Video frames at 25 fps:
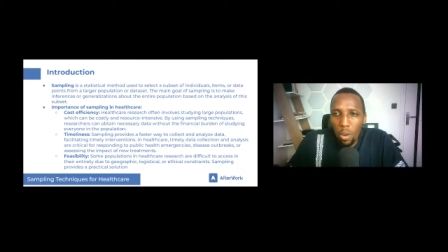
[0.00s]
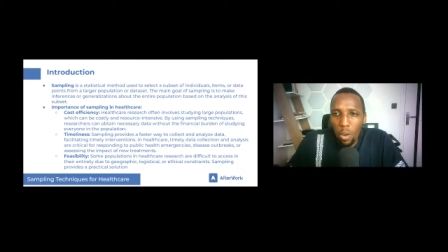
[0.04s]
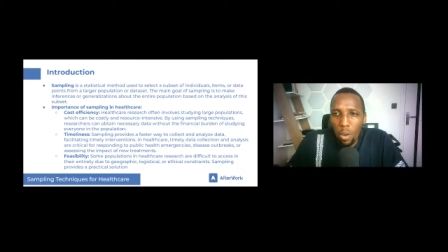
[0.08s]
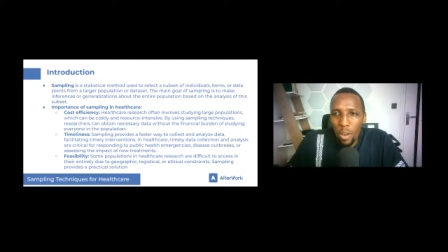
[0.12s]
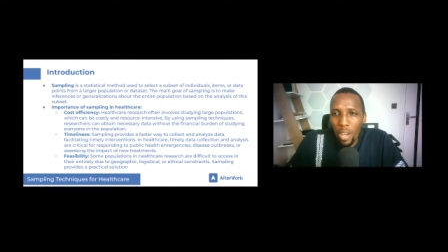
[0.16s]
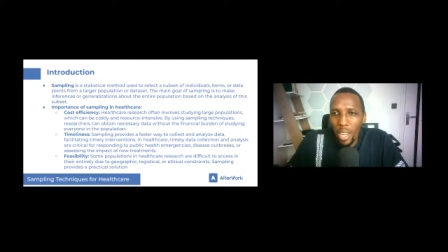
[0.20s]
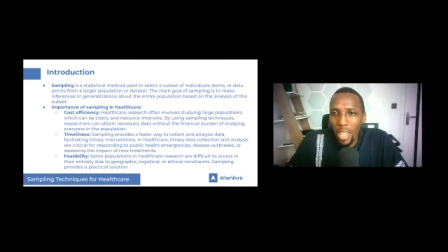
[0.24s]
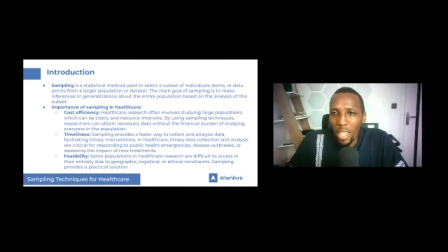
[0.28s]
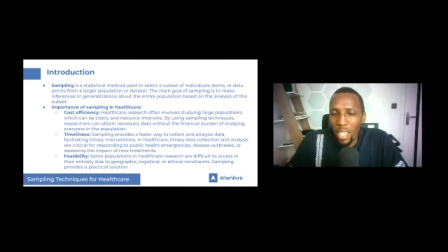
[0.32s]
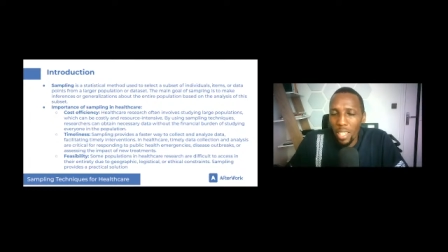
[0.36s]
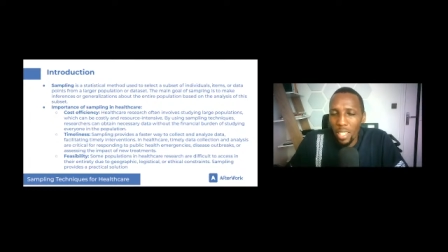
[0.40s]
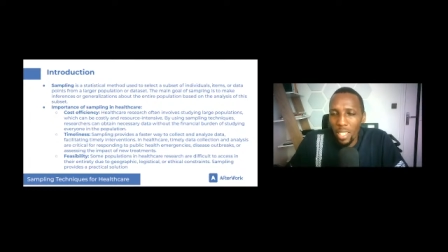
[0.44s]

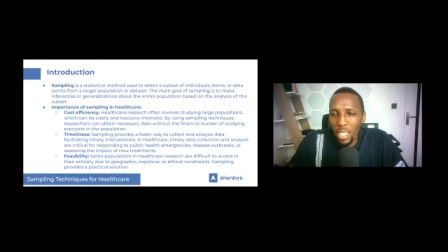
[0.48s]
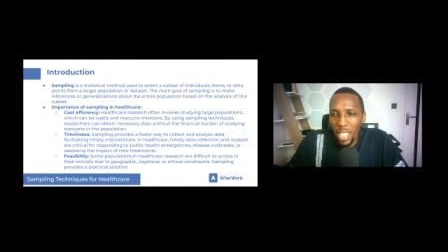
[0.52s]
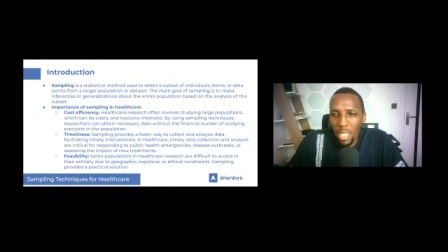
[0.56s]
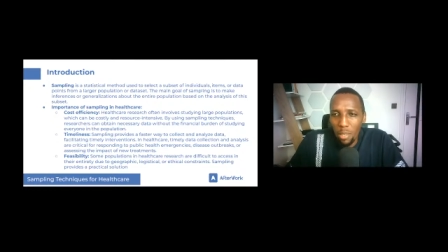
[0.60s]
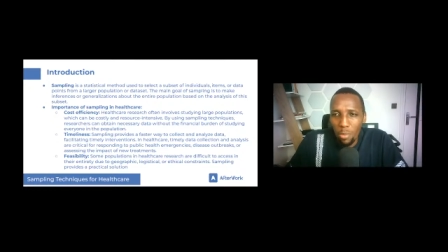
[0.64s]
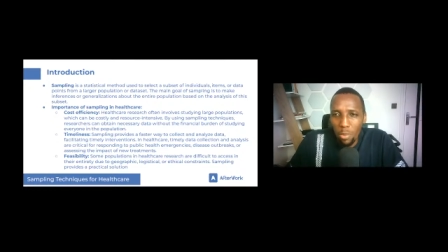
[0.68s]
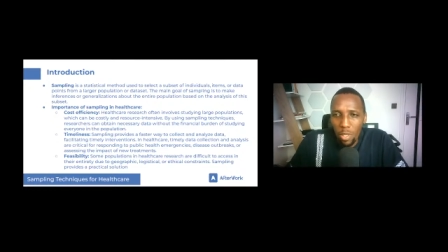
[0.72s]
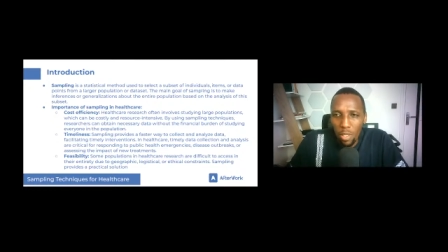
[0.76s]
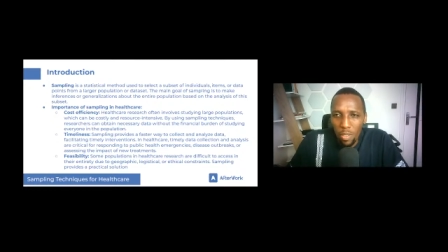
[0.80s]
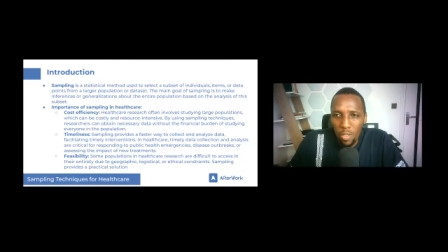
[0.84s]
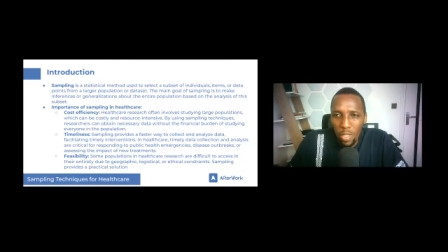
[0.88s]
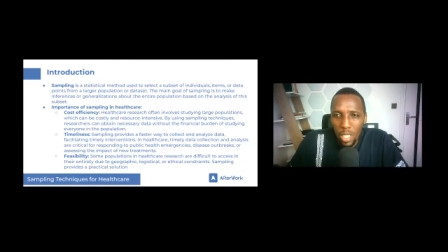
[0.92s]
or other
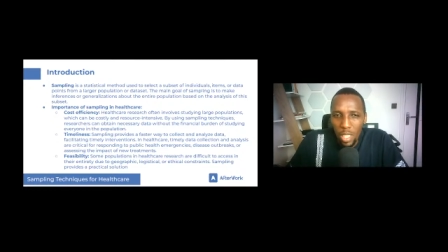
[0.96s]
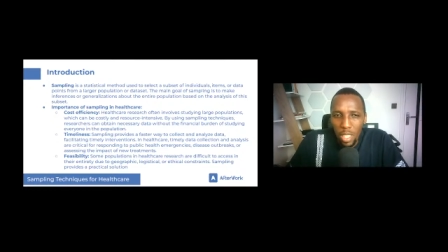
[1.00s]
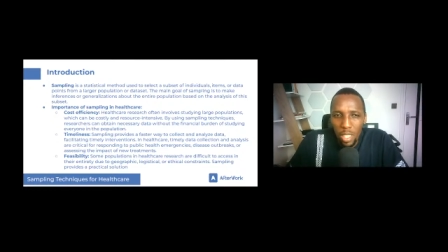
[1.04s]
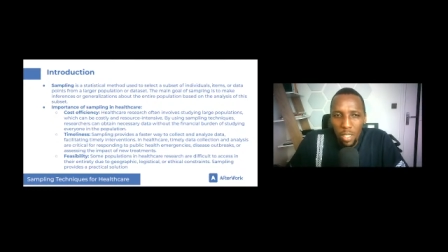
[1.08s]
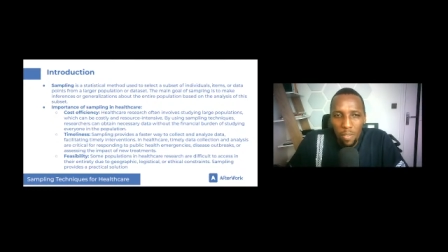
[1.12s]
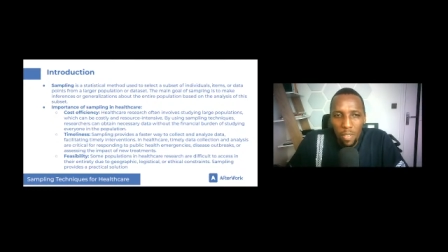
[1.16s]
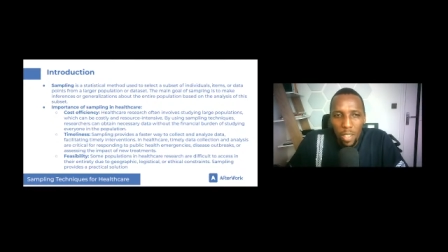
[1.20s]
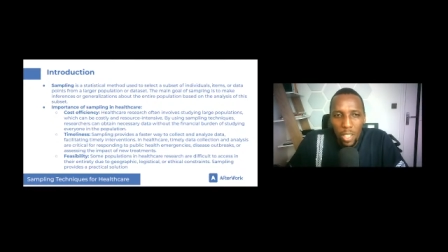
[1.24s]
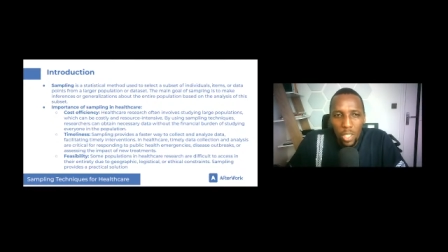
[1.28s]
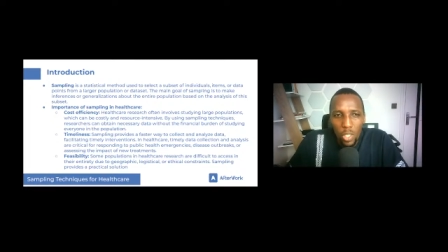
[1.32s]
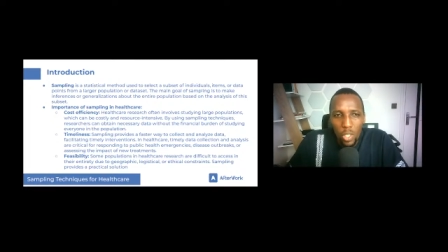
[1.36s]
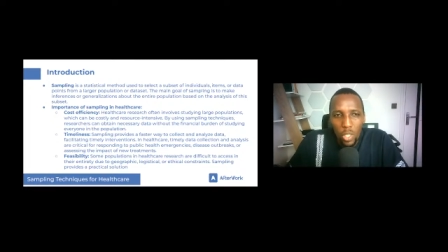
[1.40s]
types of
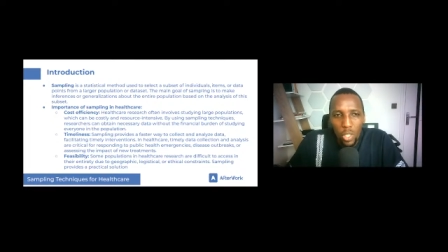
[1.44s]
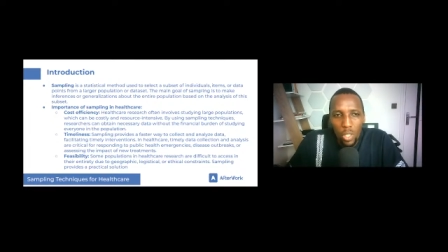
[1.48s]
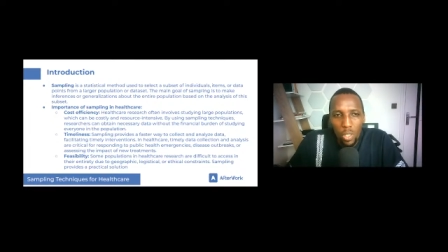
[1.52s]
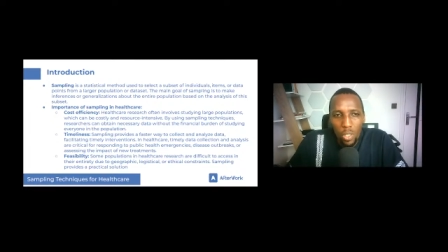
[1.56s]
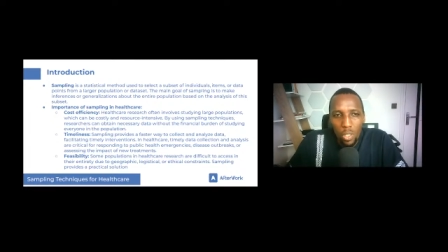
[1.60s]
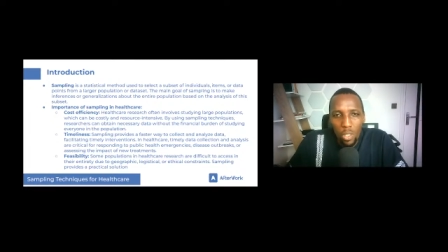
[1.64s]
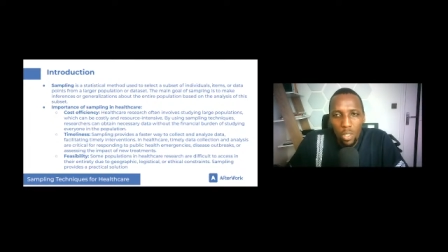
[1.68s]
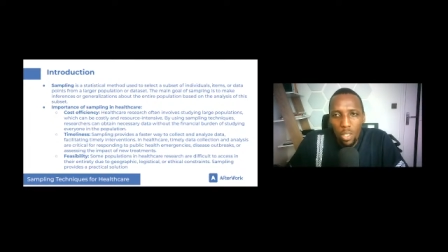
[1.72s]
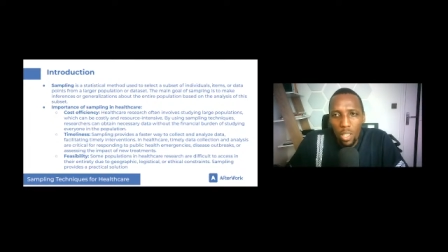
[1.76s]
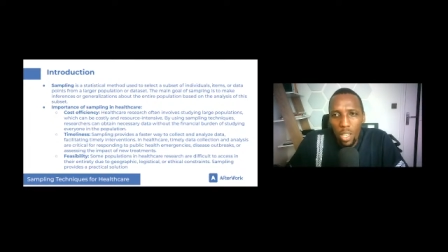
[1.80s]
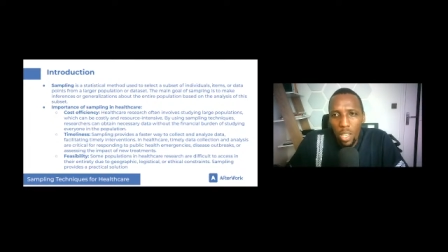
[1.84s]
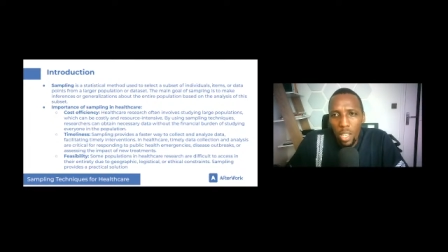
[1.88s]

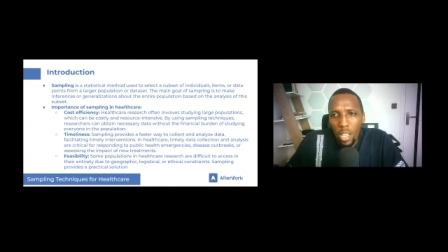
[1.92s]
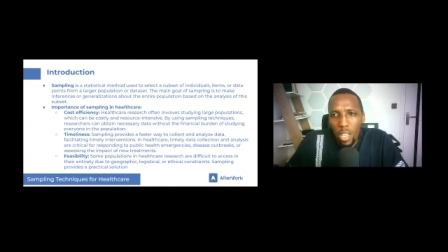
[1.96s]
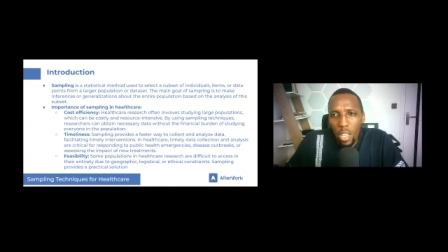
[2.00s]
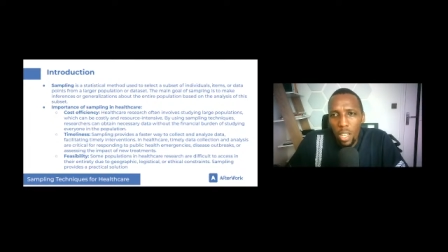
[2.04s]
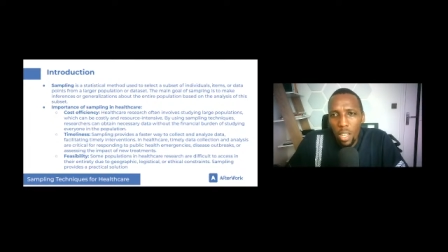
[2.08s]
interventions.